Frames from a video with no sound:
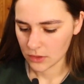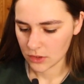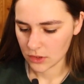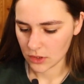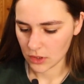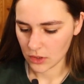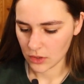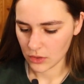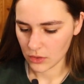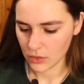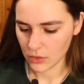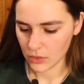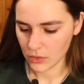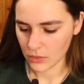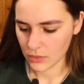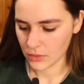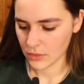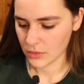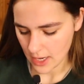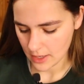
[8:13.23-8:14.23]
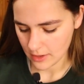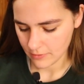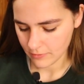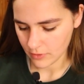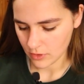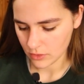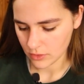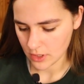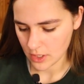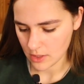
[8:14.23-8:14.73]
So edit
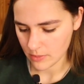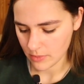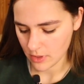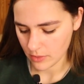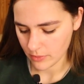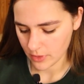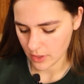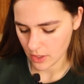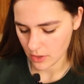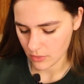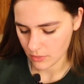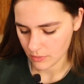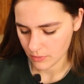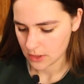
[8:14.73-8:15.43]
vault name, here we go.